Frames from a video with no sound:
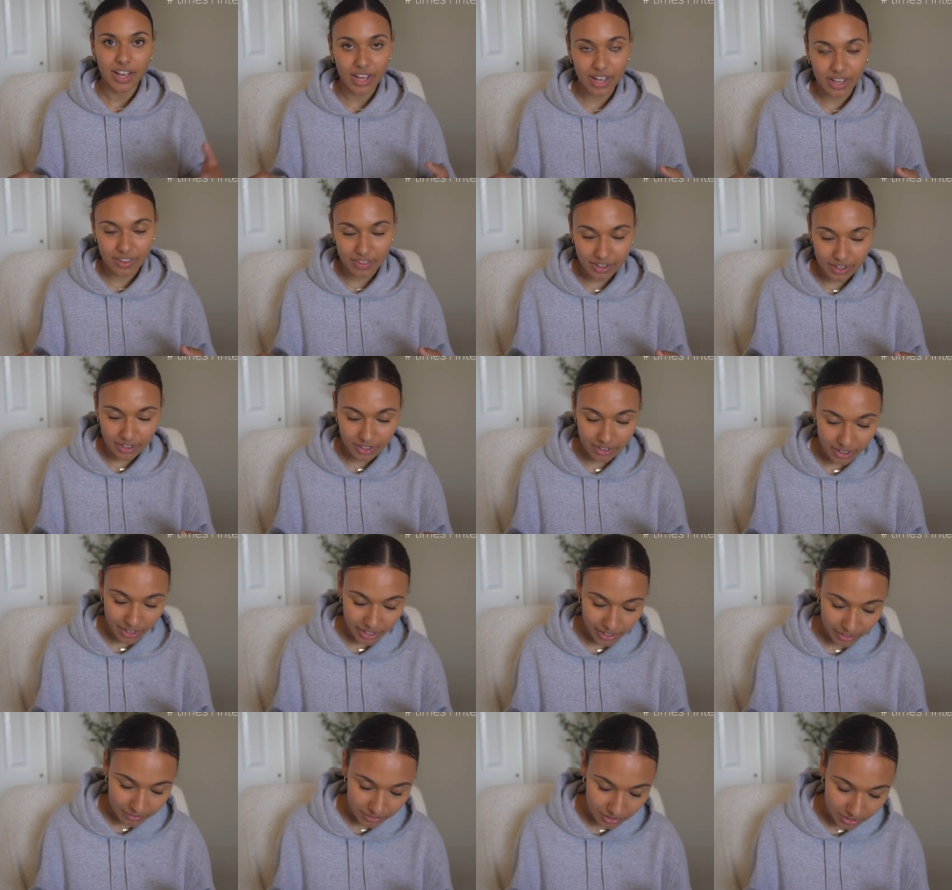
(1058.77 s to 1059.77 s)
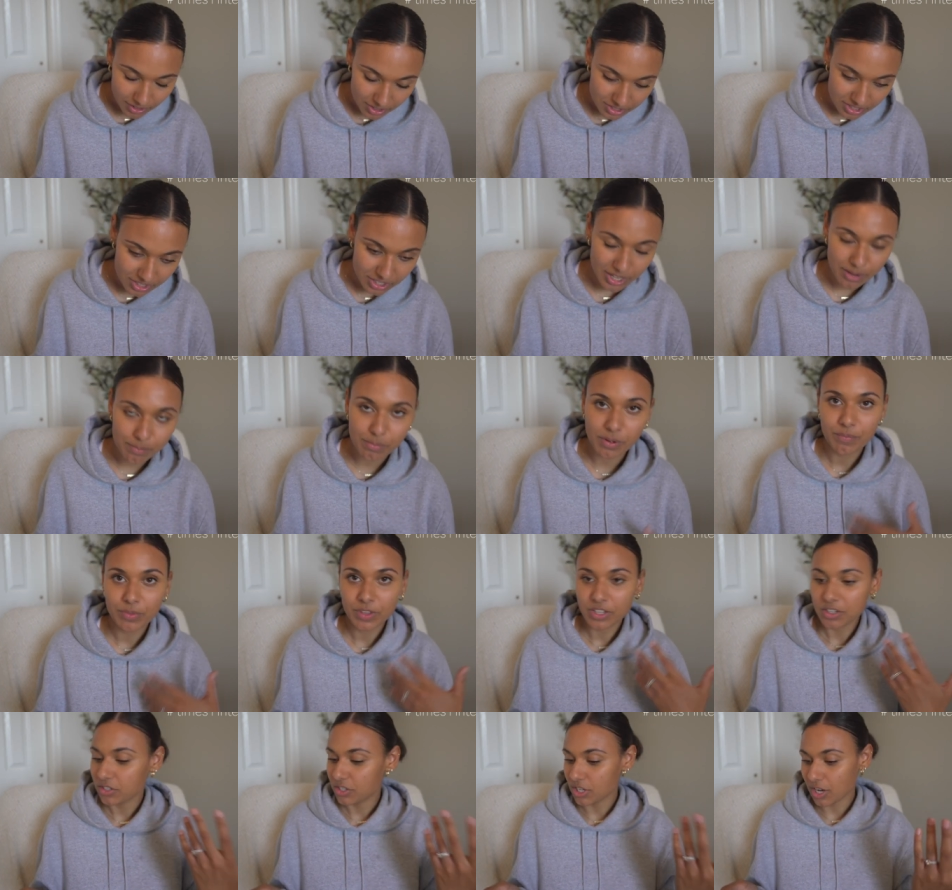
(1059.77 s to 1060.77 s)
and then, like, fall asleep.
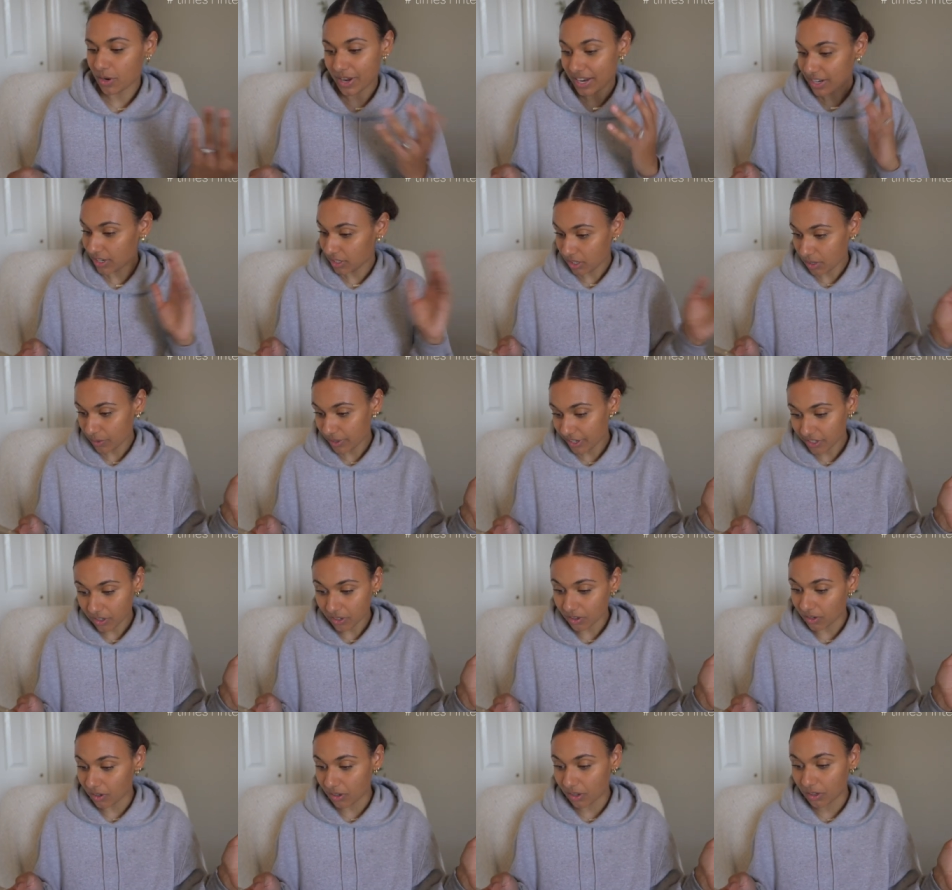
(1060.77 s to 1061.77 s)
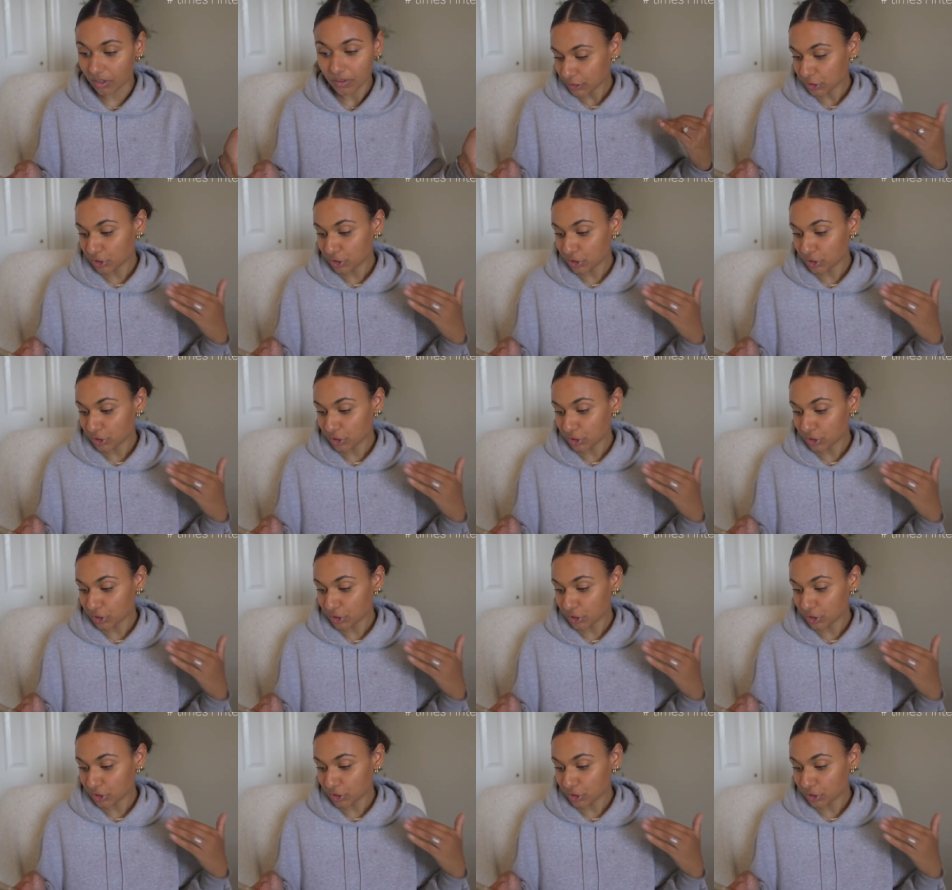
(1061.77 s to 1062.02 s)
So I didn't go in at all.